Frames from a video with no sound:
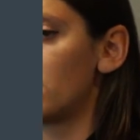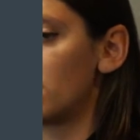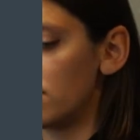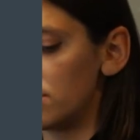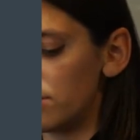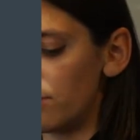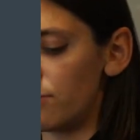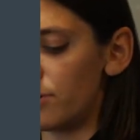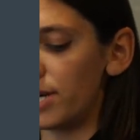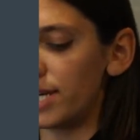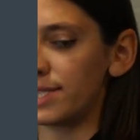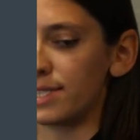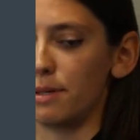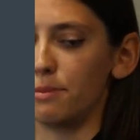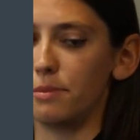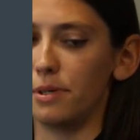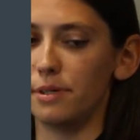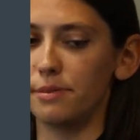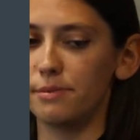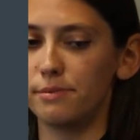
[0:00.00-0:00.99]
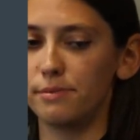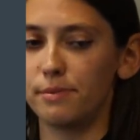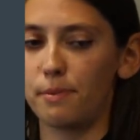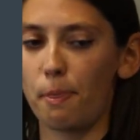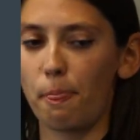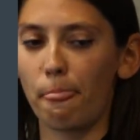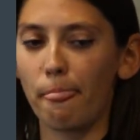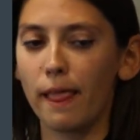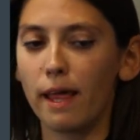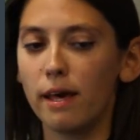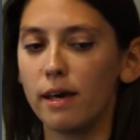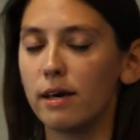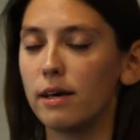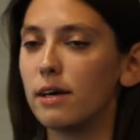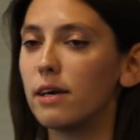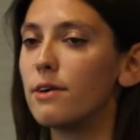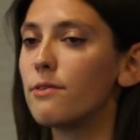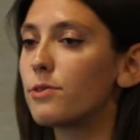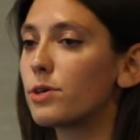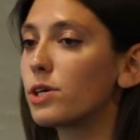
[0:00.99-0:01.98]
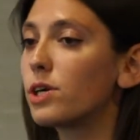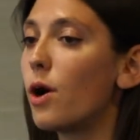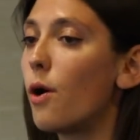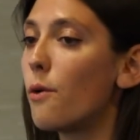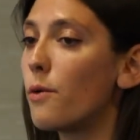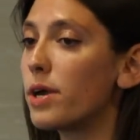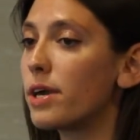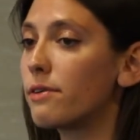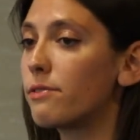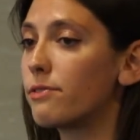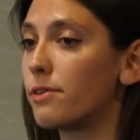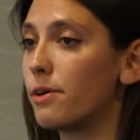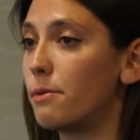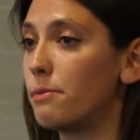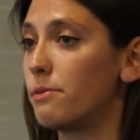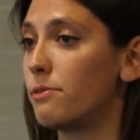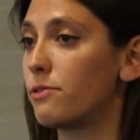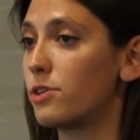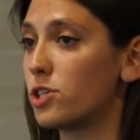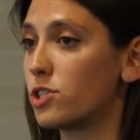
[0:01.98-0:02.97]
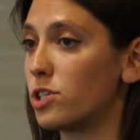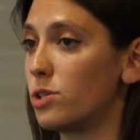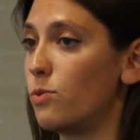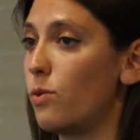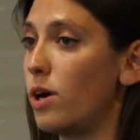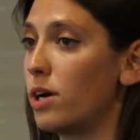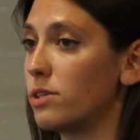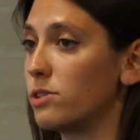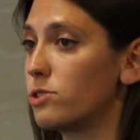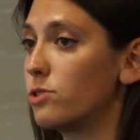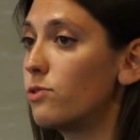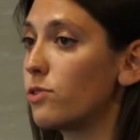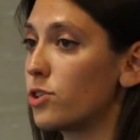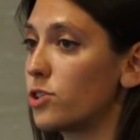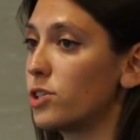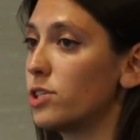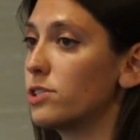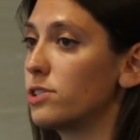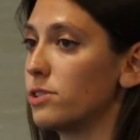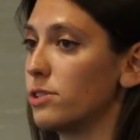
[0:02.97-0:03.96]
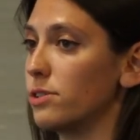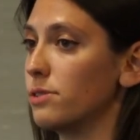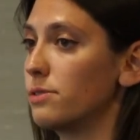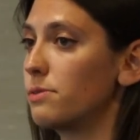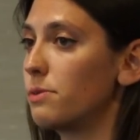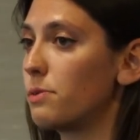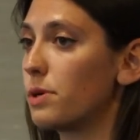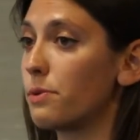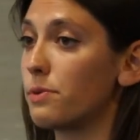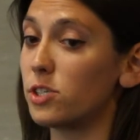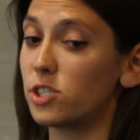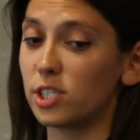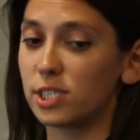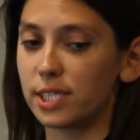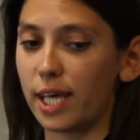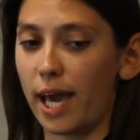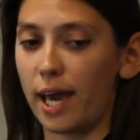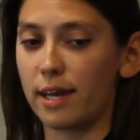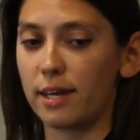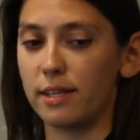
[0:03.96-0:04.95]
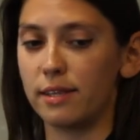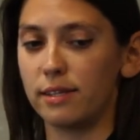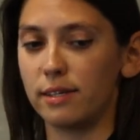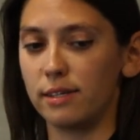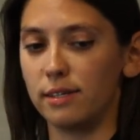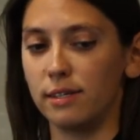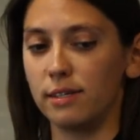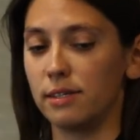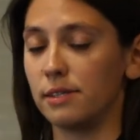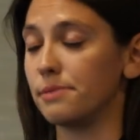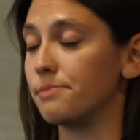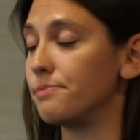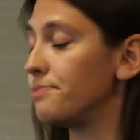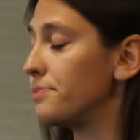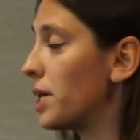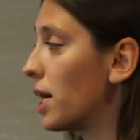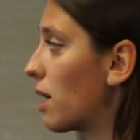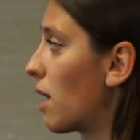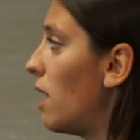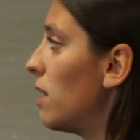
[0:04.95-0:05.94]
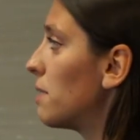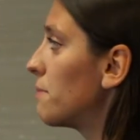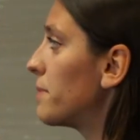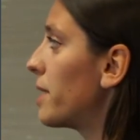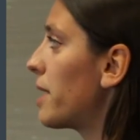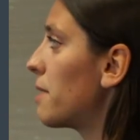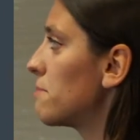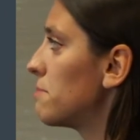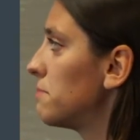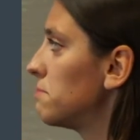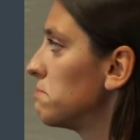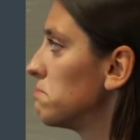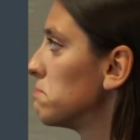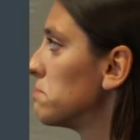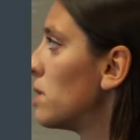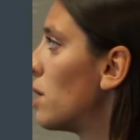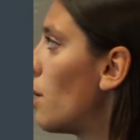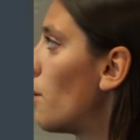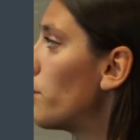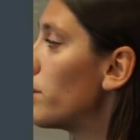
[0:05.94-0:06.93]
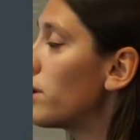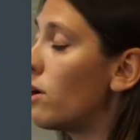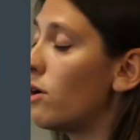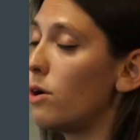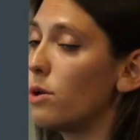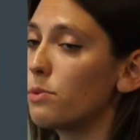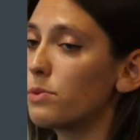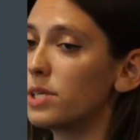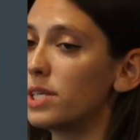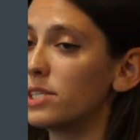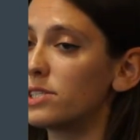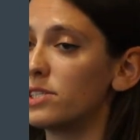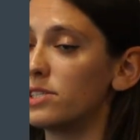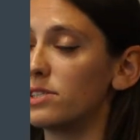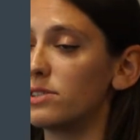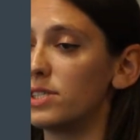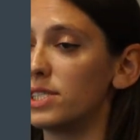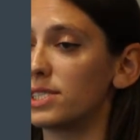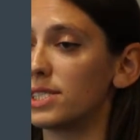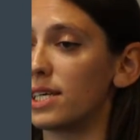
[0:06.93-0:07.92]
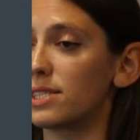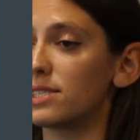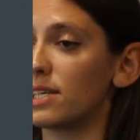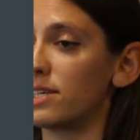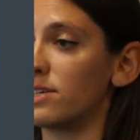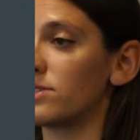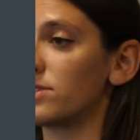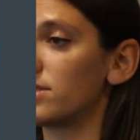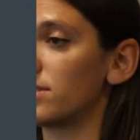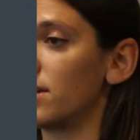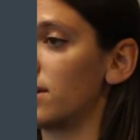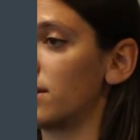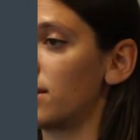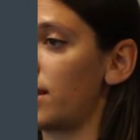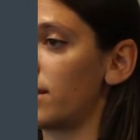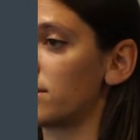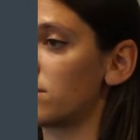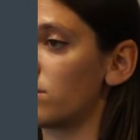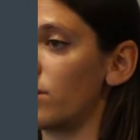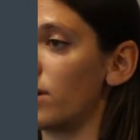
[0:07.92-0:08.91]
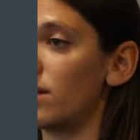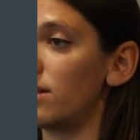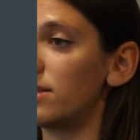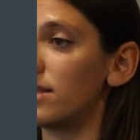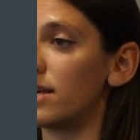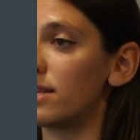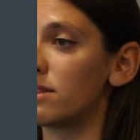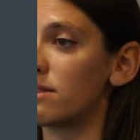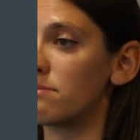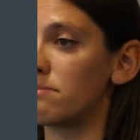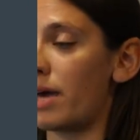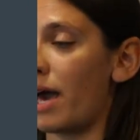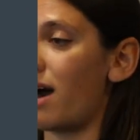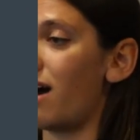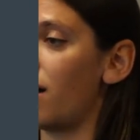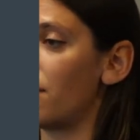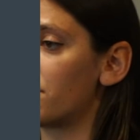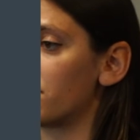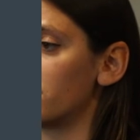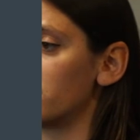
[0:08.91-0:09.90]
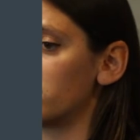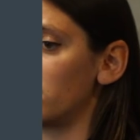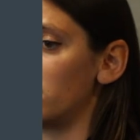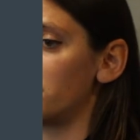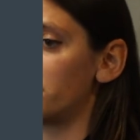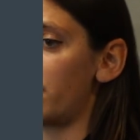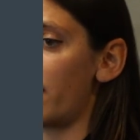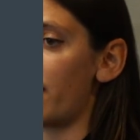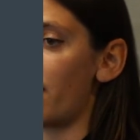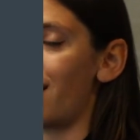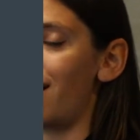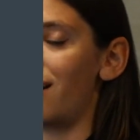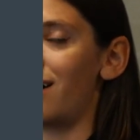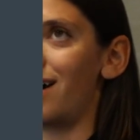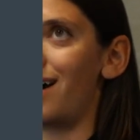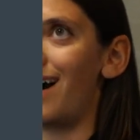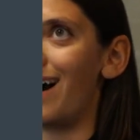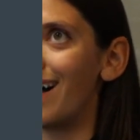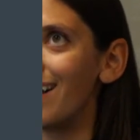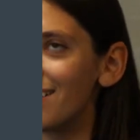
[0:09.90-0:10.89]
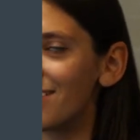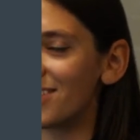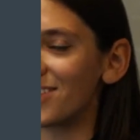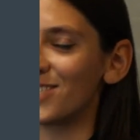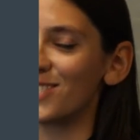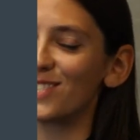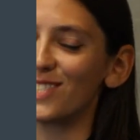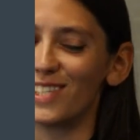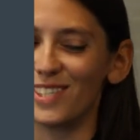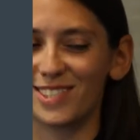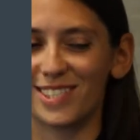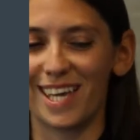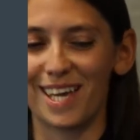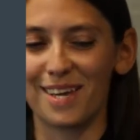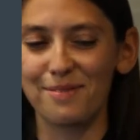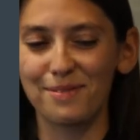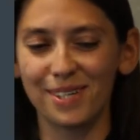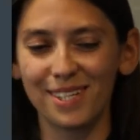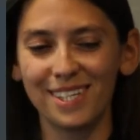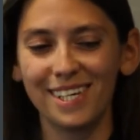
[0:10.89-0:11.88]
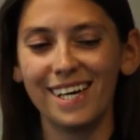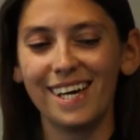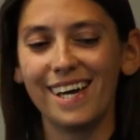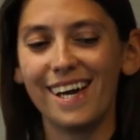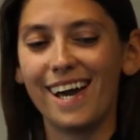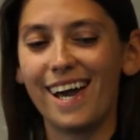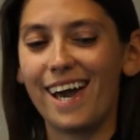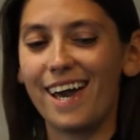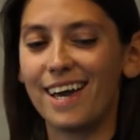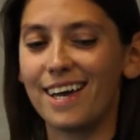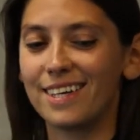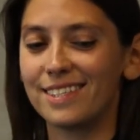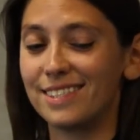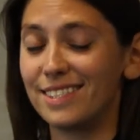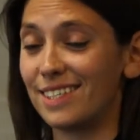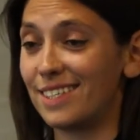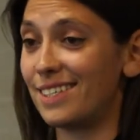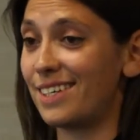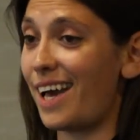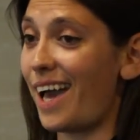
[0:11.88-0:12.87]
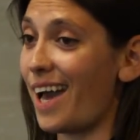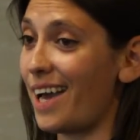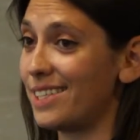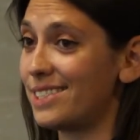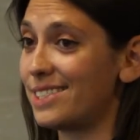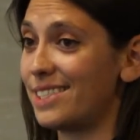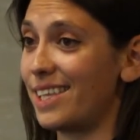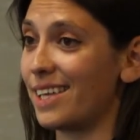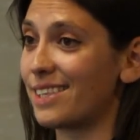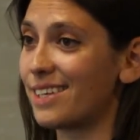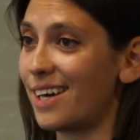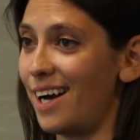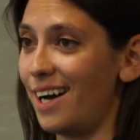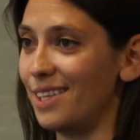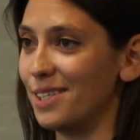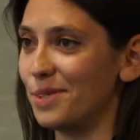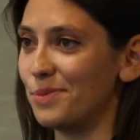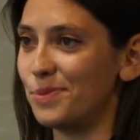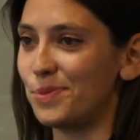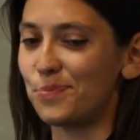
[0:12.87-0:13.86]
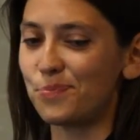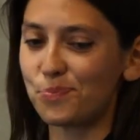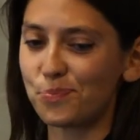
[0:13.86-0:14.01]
So for example, if we're going from version 1 to version 2, where we just added a column name, all we need to do is execute an SQL that alters all table and adds that column.